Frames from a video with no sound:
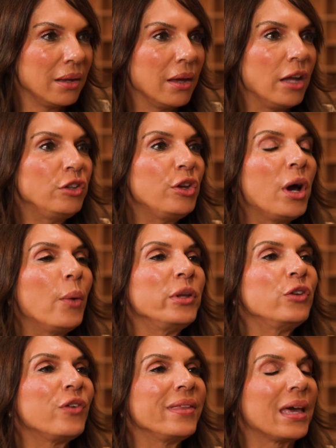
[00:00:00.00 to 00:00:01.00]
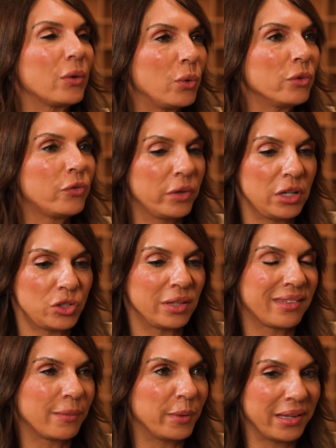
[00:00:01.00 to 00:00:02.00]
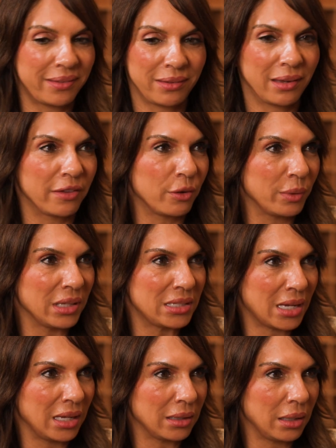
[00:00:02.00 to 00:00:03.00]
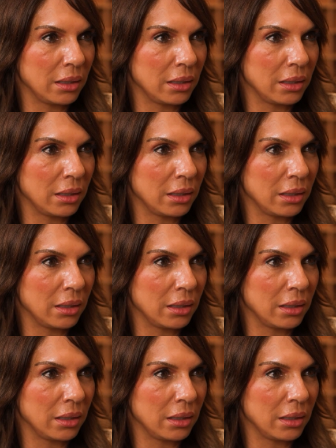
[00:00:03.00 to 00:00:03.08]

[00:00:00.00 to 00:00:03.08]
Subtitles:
And you know how when you find that old footage, it's spliced together really tightly.